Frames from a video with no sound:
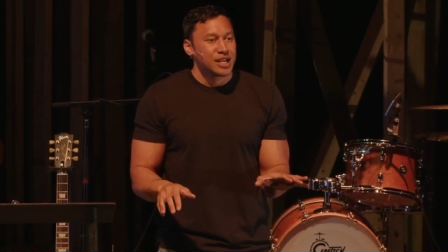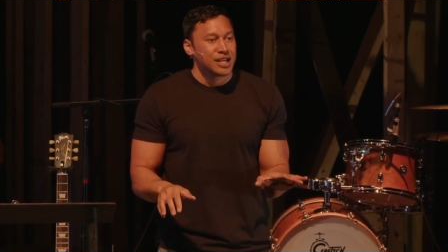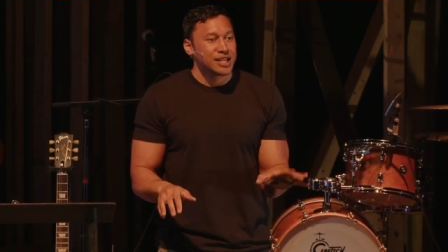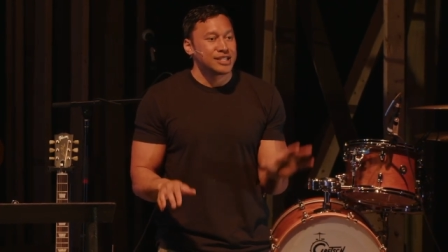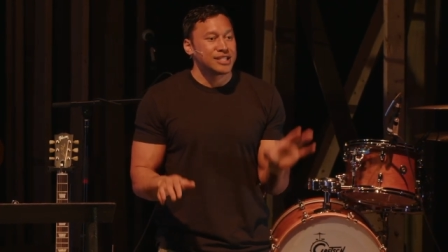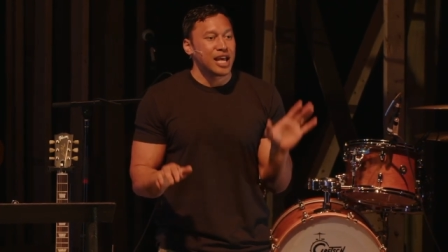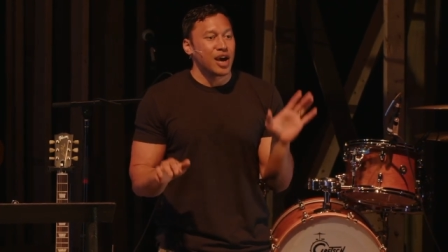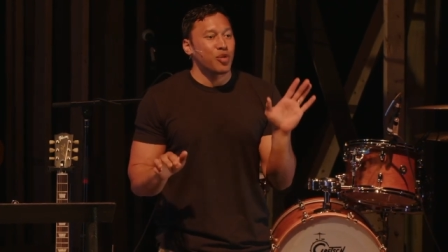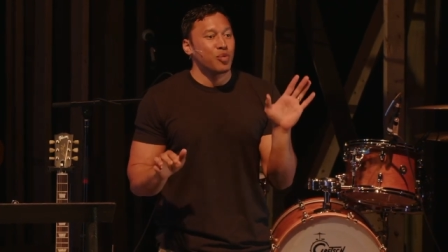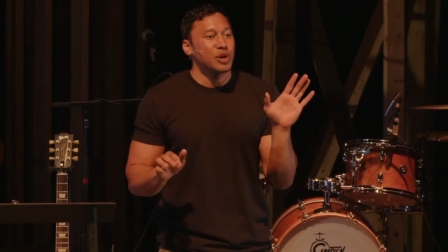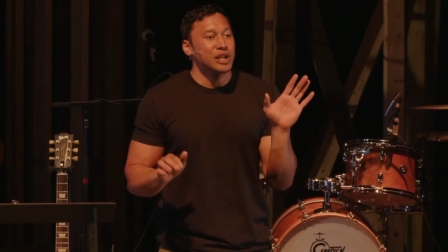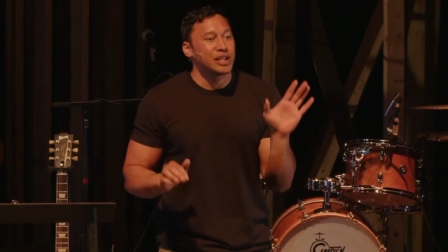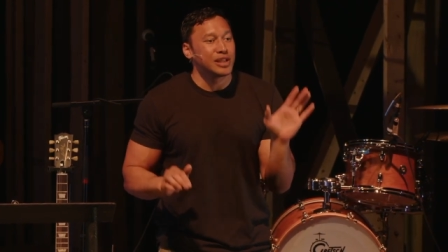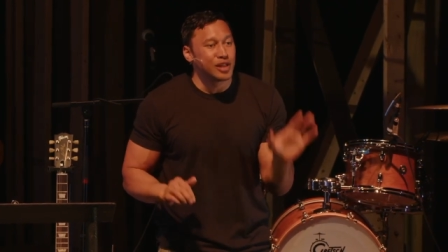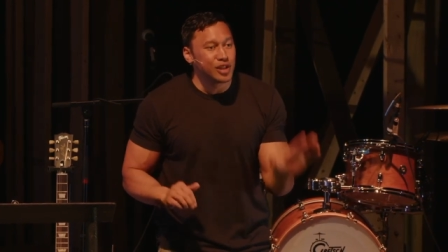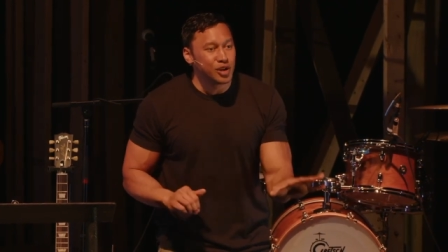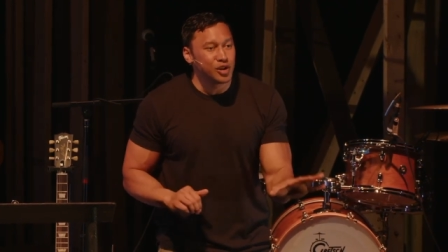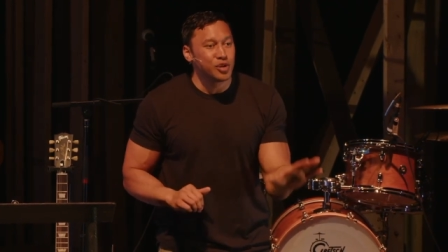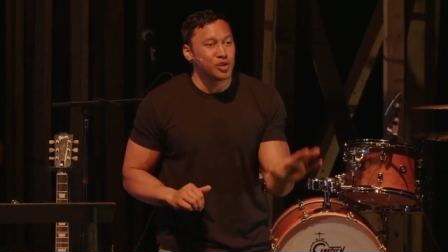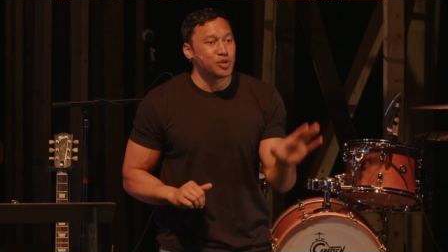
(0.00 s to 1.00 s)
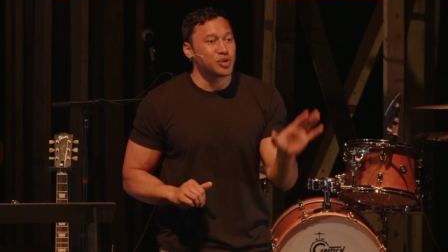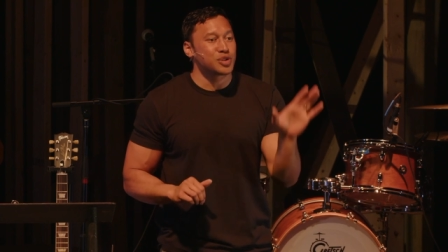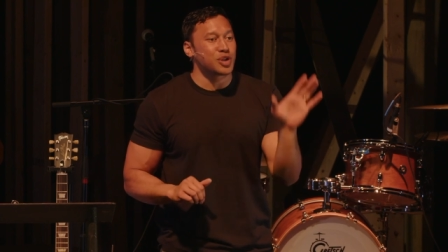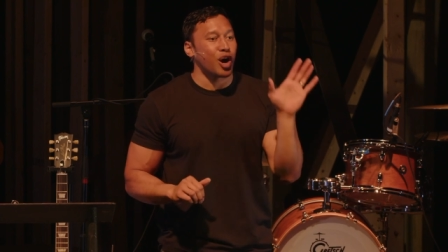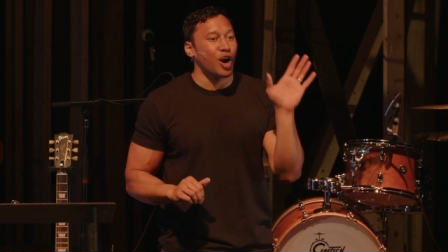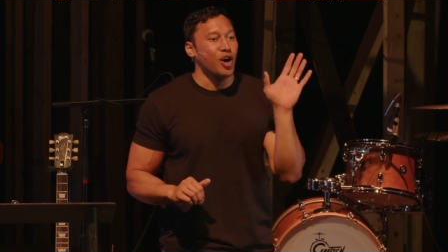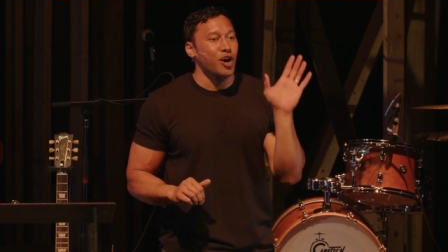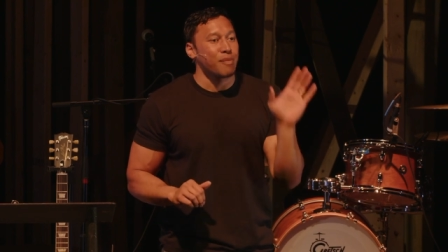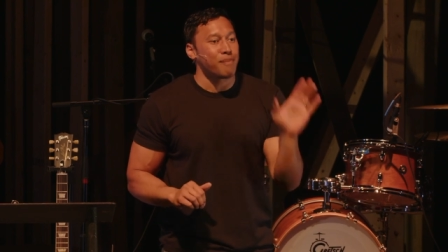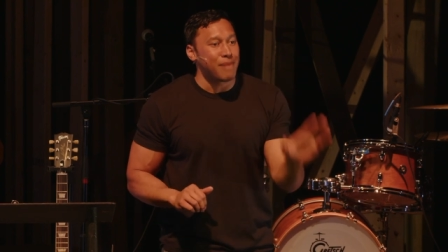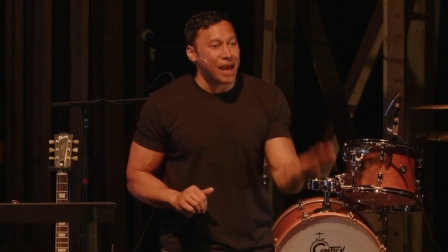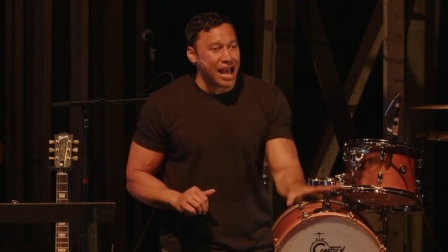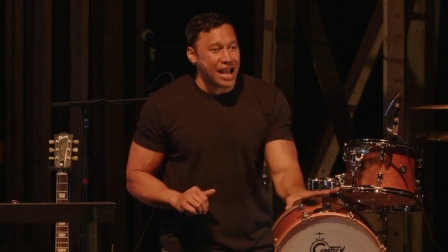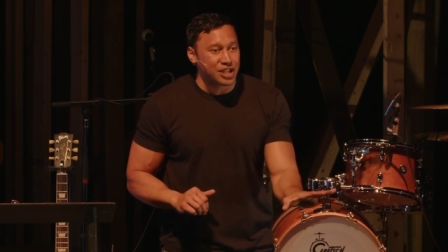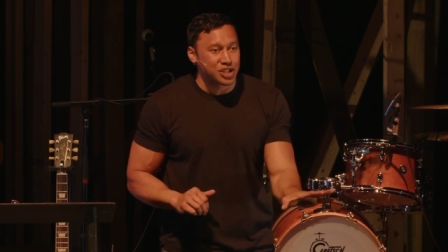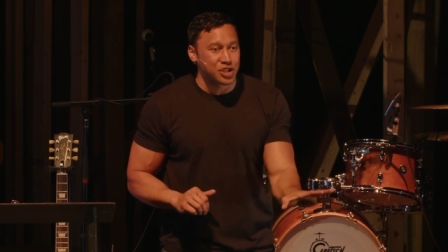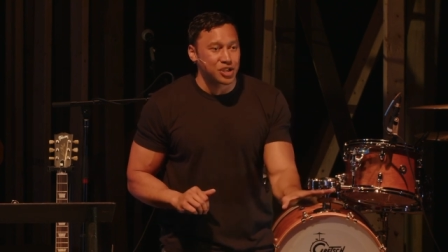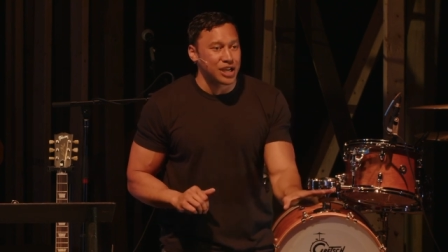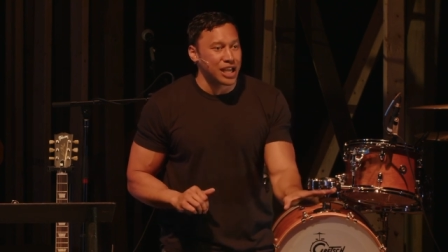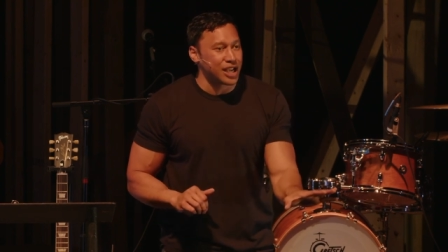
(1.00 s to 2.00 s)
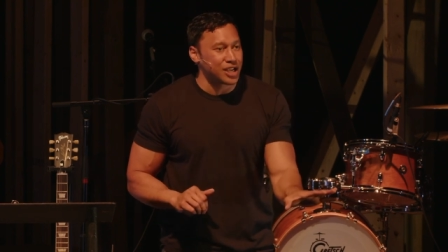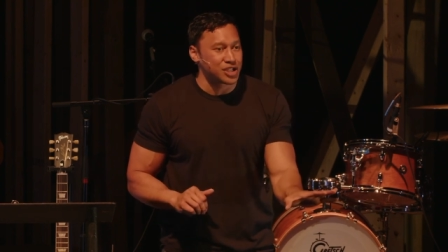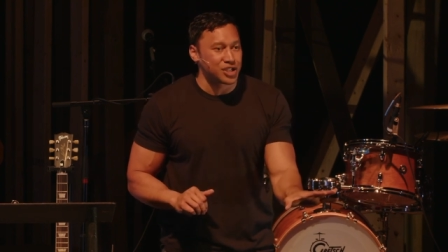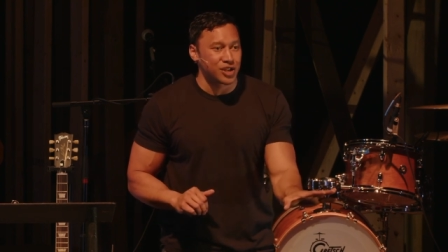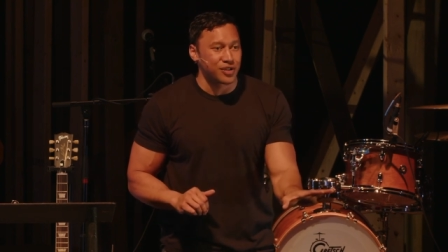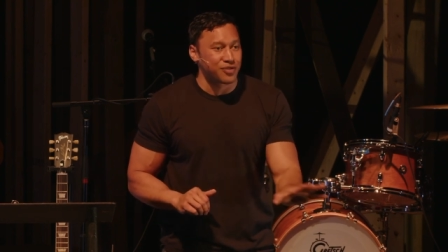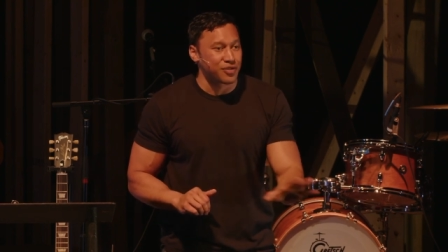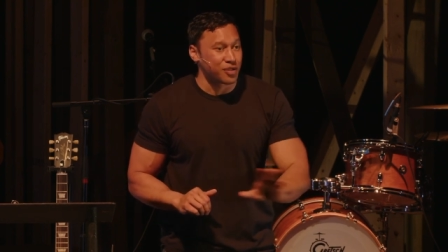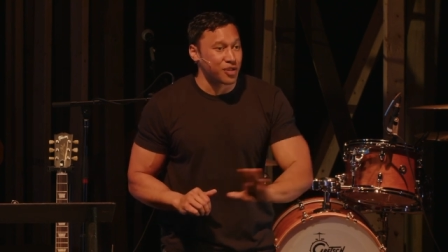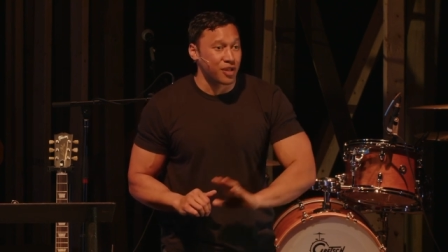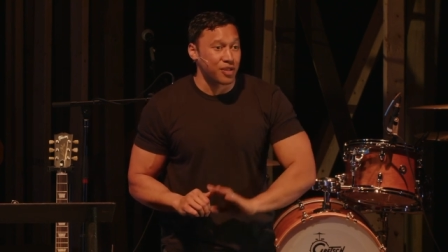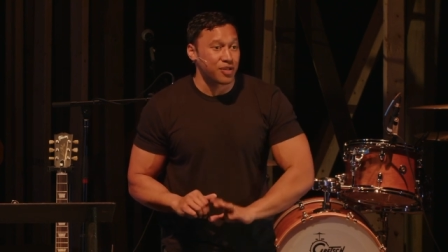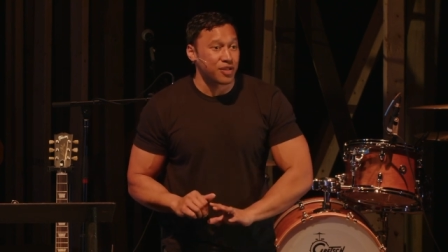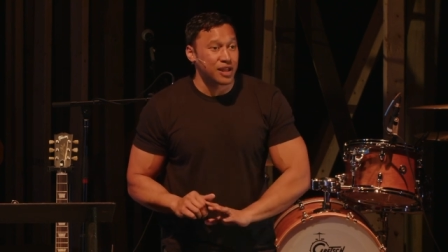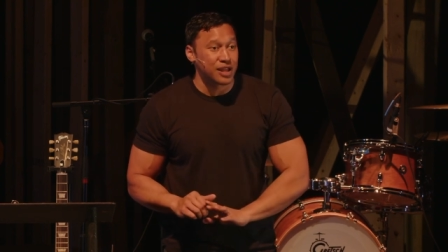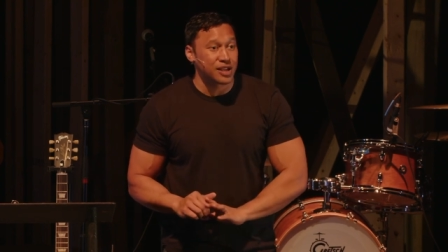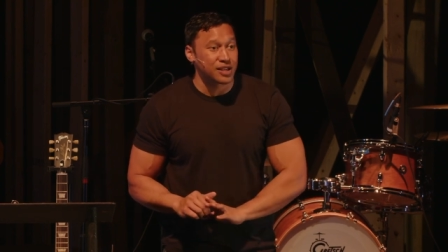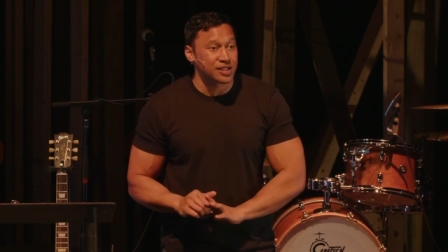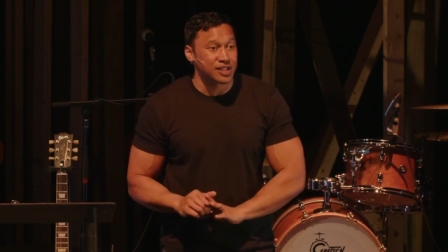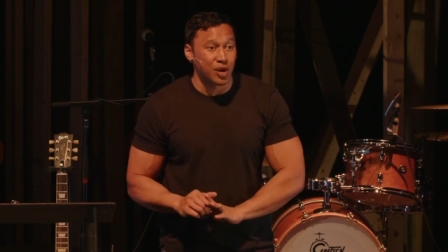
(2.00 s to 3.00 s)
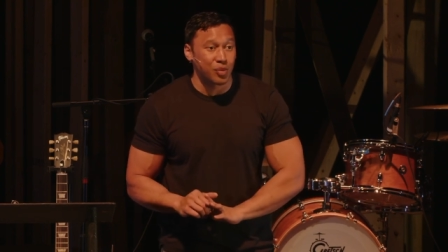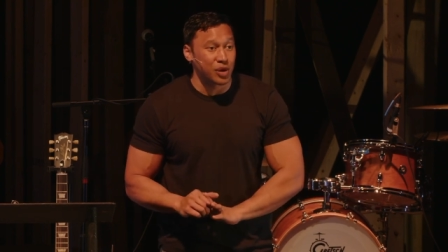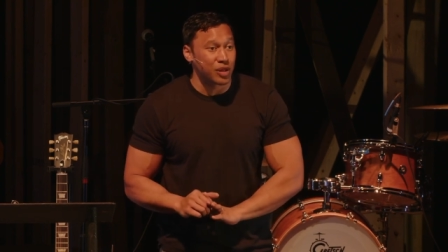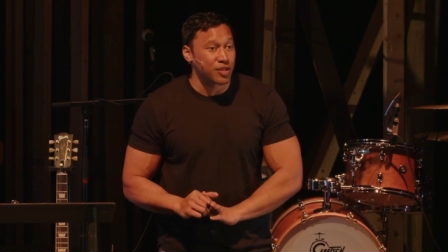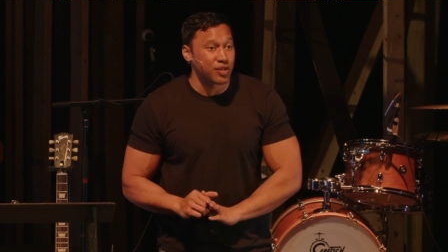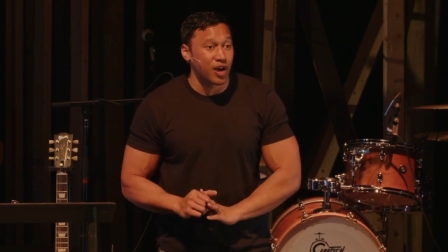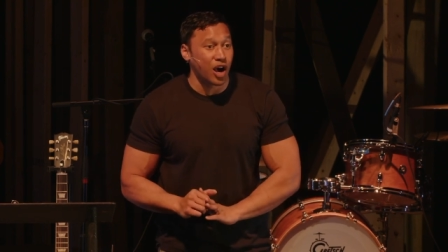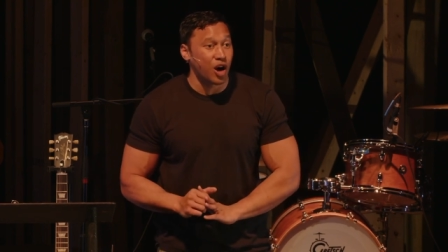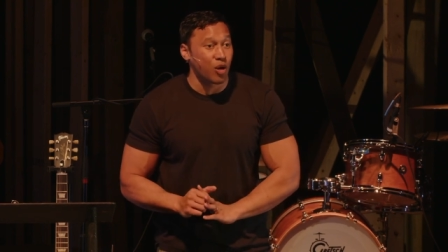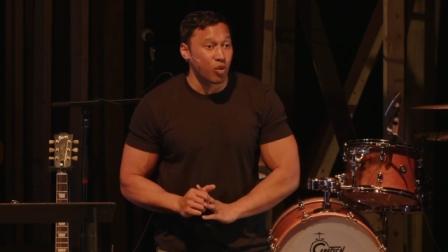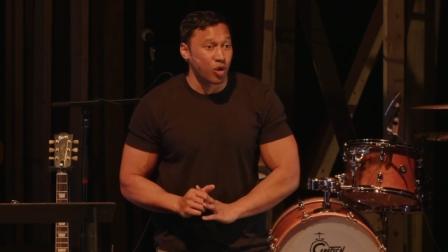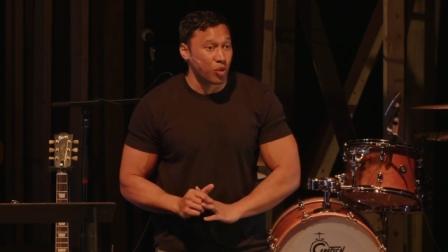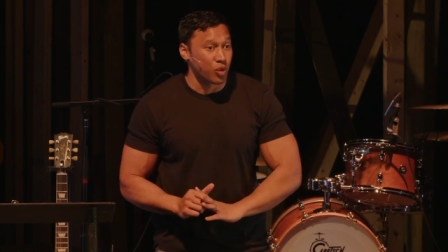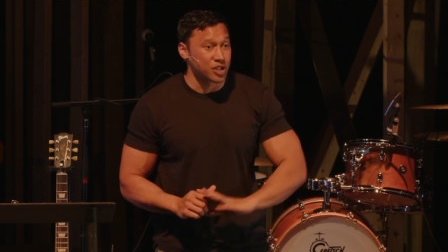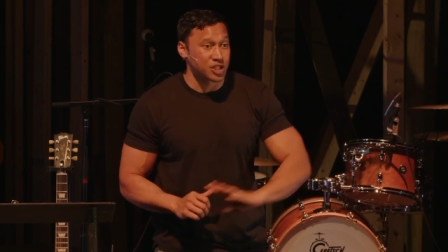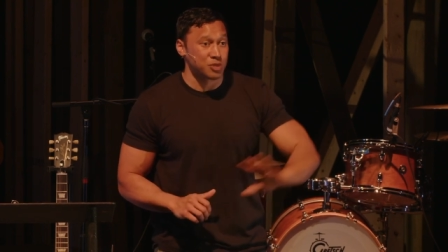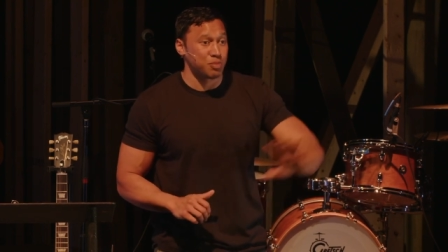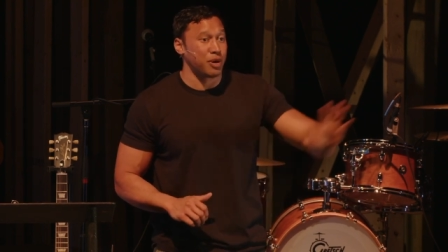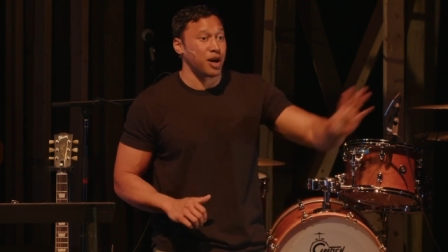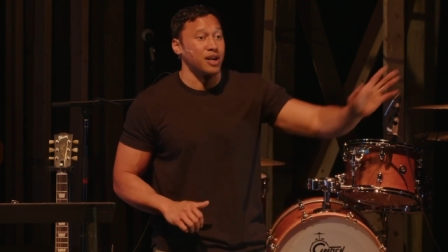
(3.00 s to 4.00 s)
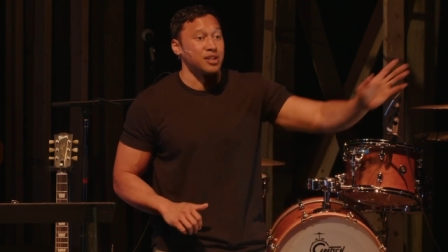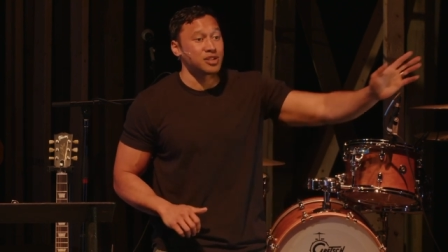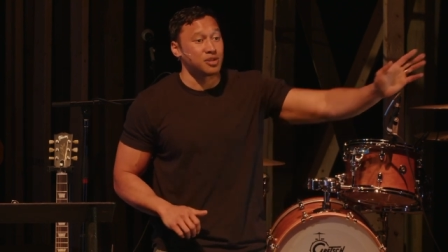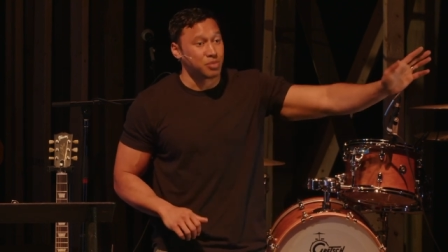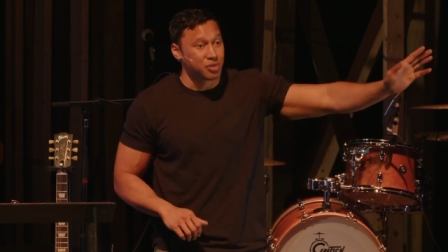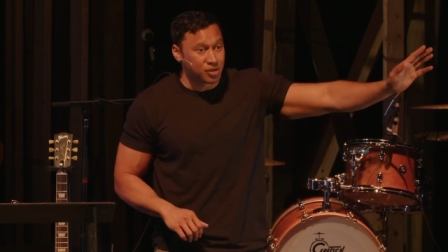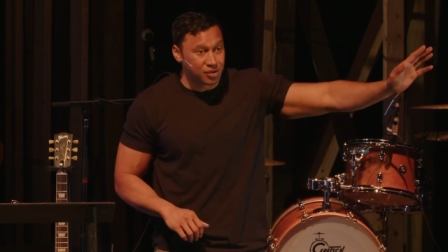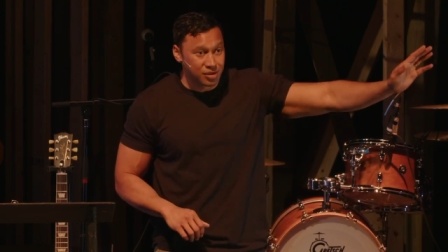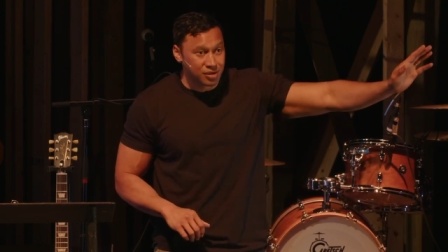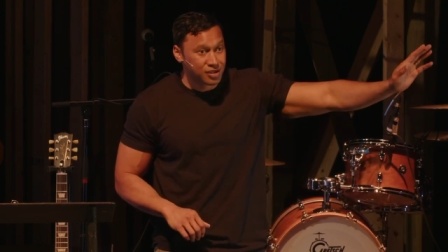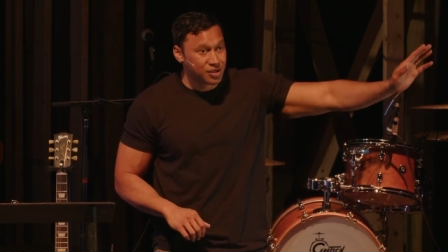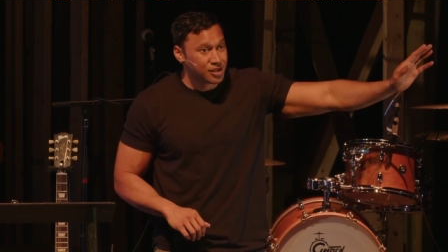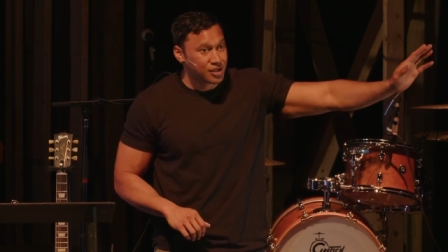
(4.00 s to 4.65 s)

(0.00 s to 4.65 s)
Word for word: Is that we lose our imagination for the things that we thought were once possible.